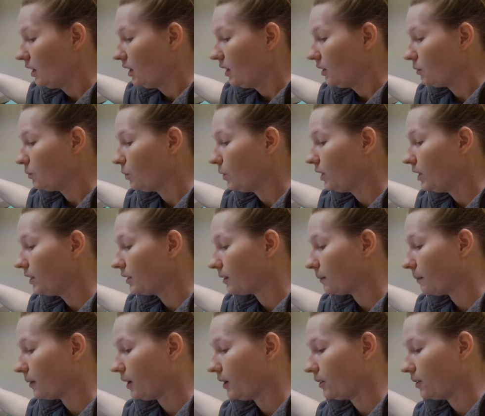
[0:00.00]
readings and
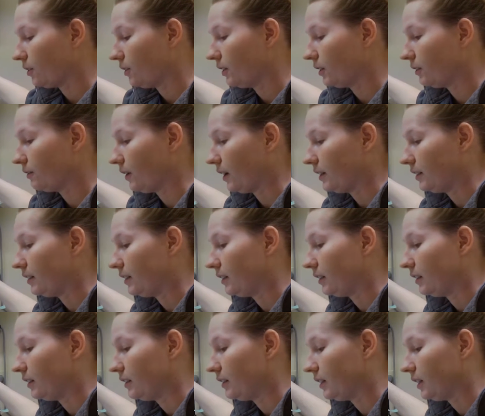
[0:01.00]
monitoring
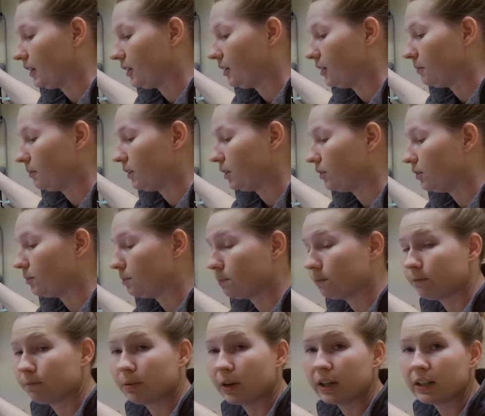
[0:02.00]
devices, they're
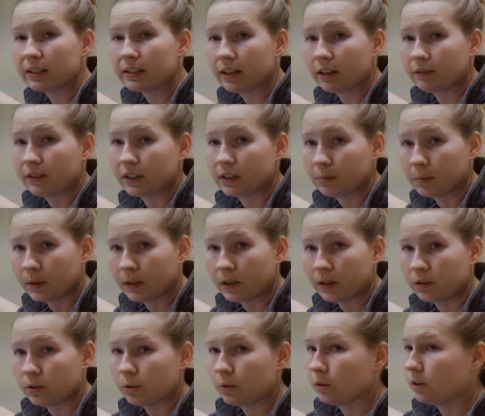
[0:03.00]
pretty
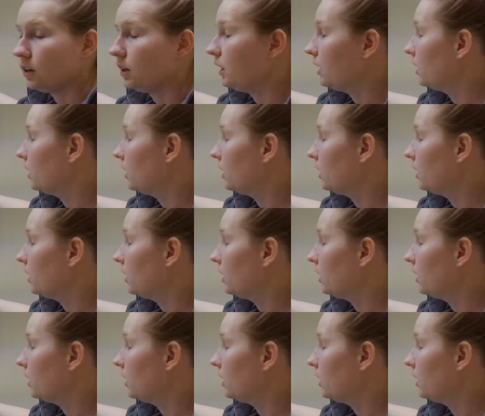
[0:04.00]
self-explanatory.